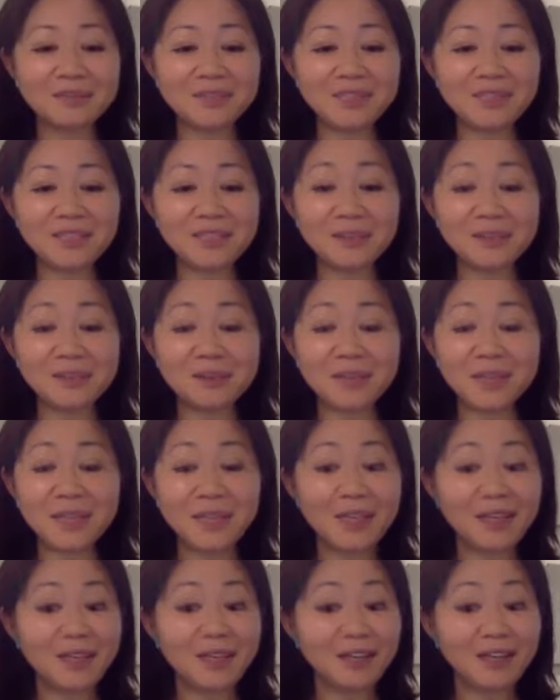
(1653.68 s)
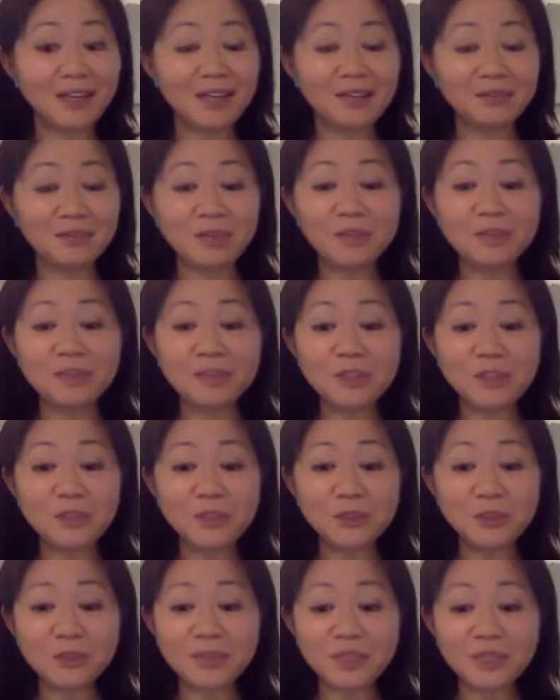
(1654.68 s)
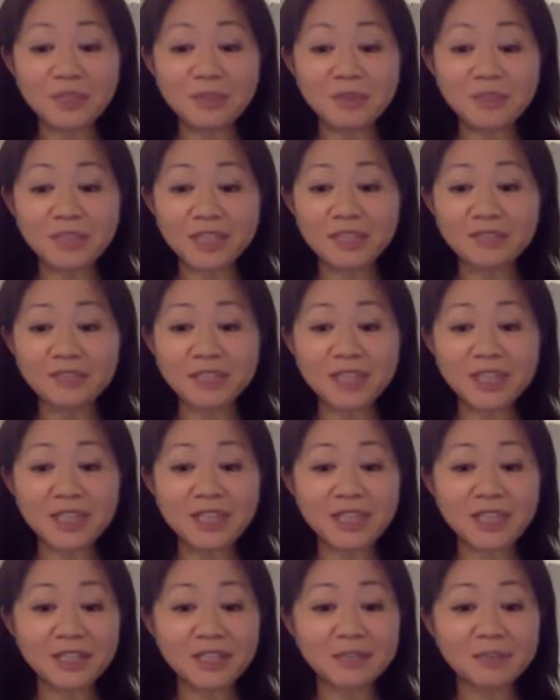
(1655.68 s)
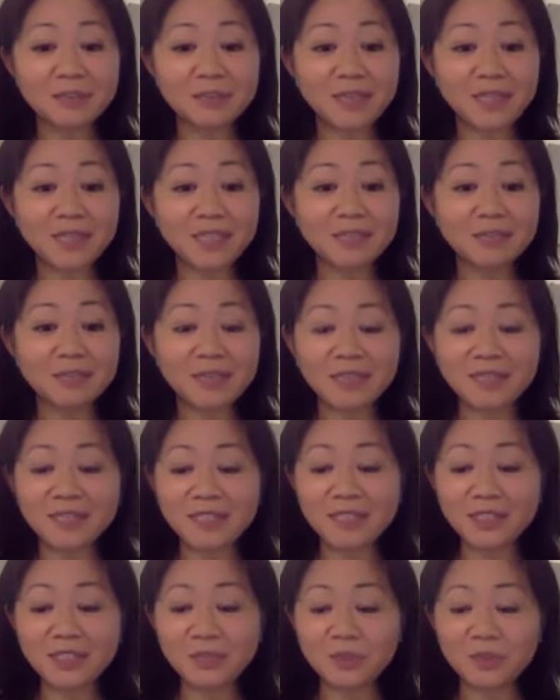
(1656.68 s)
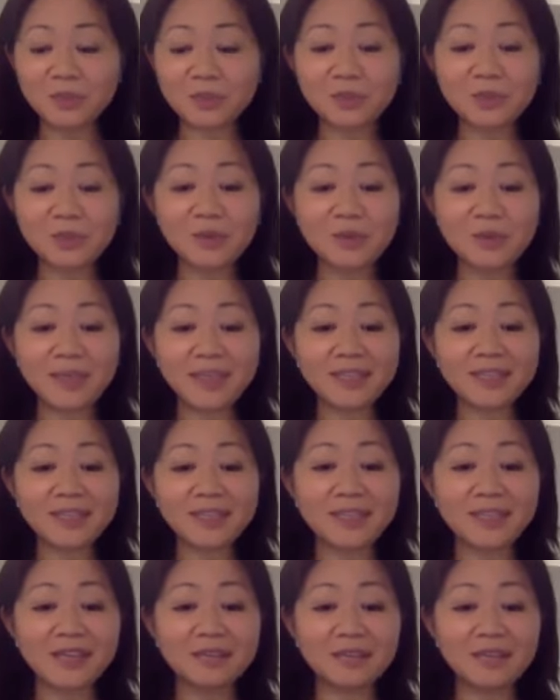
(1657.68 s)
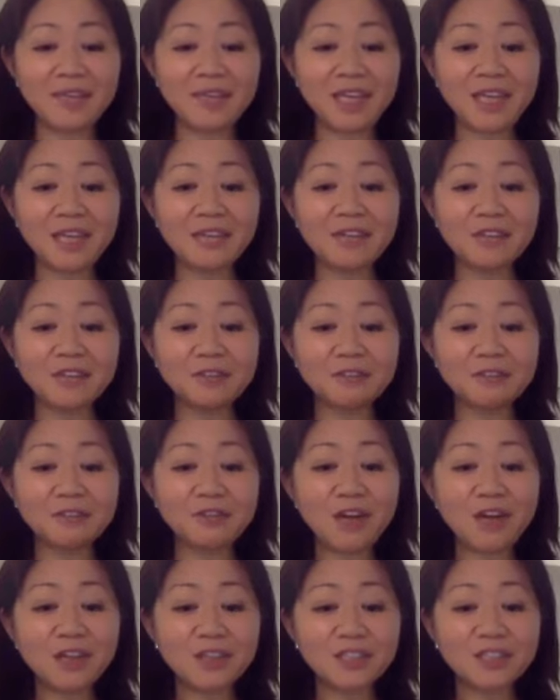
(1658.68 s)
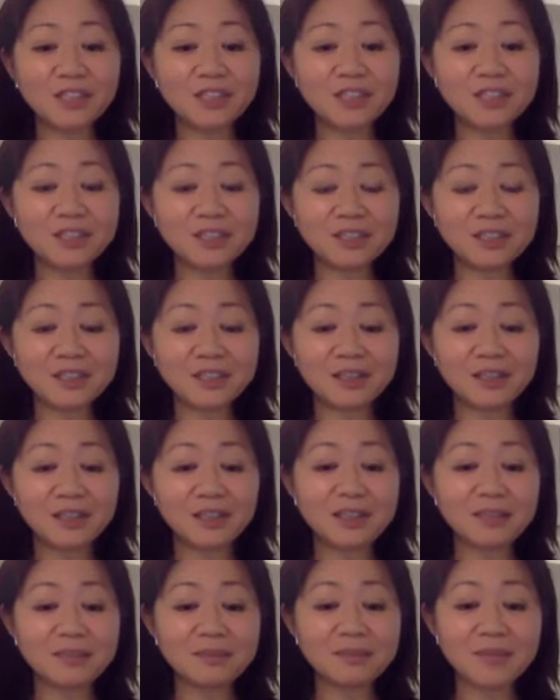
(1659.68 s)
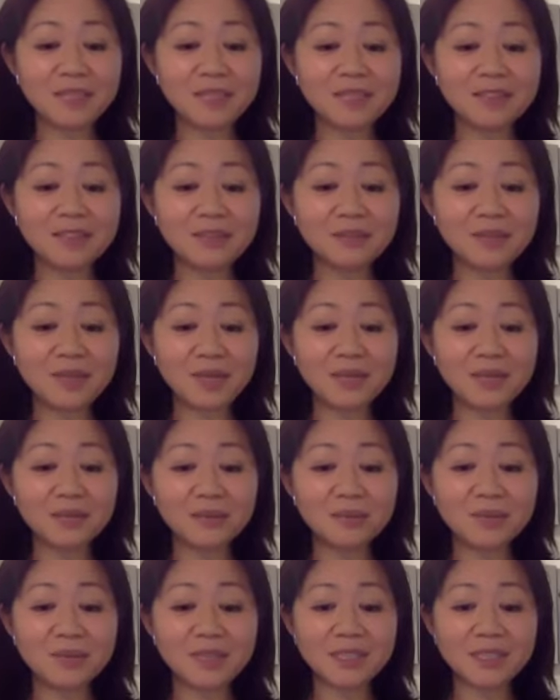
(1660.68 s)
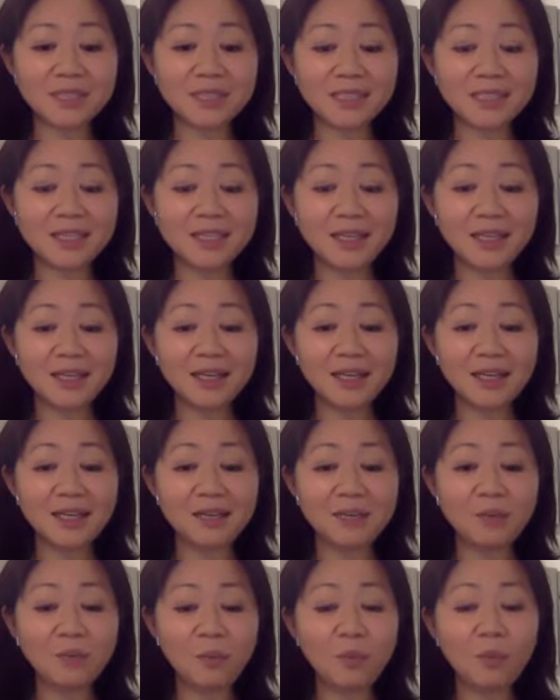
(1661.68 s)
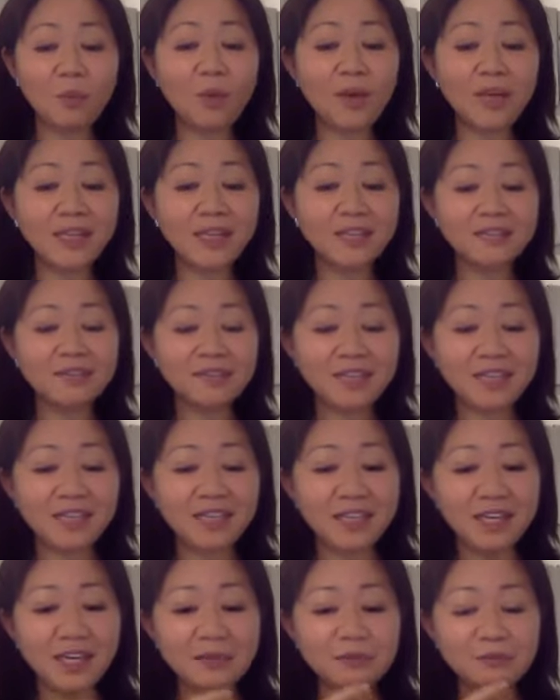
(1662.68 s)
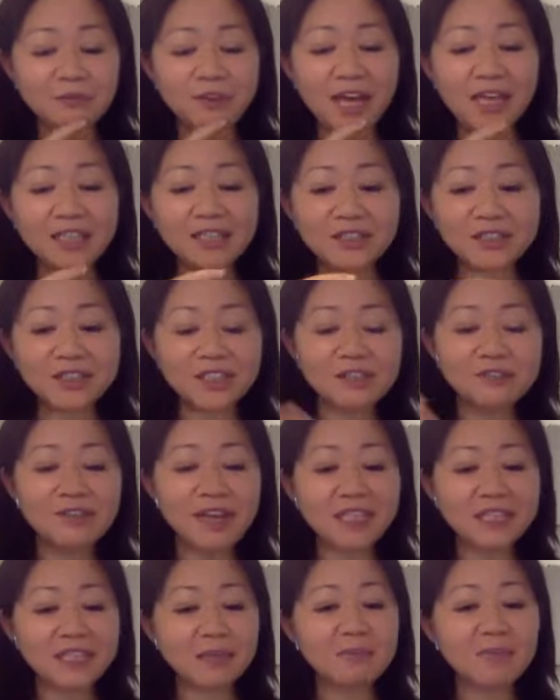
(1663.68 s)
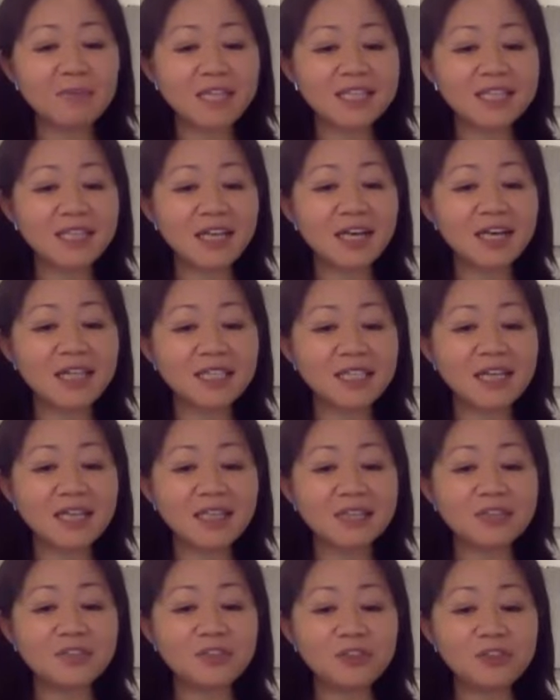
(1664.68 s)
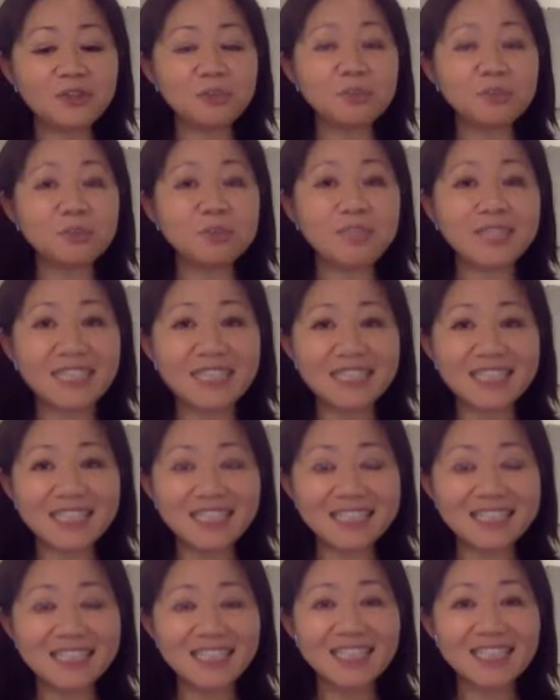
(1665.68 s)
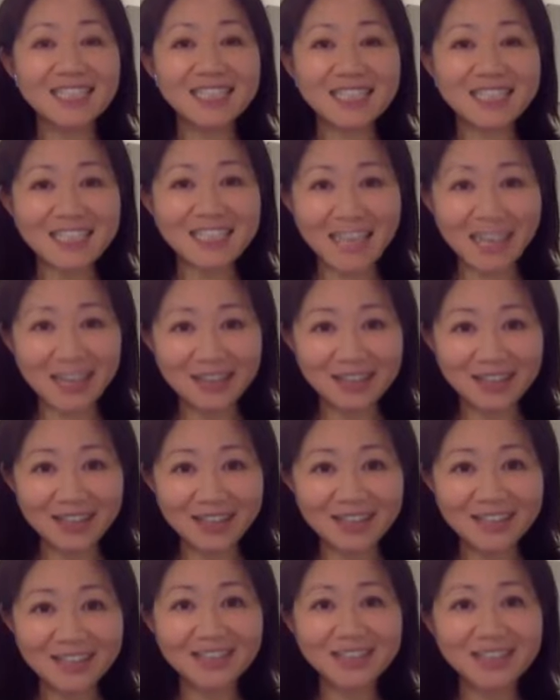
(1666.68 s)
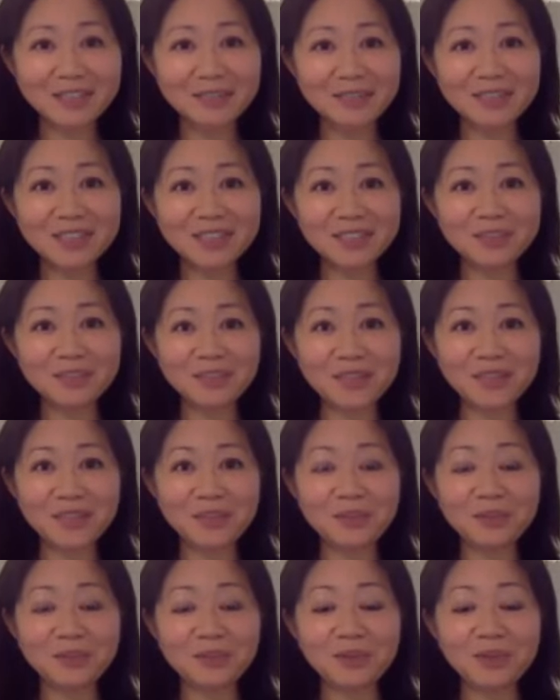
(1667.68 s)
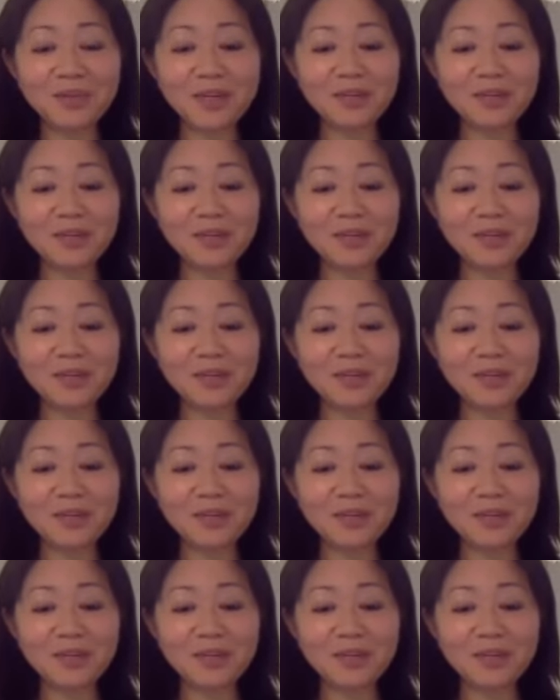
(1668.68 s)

So revenues were doubling every year, but expenses were growing even faster. And so that was one of the factors. And in fact, I might tie that into blitz scaling, a term that you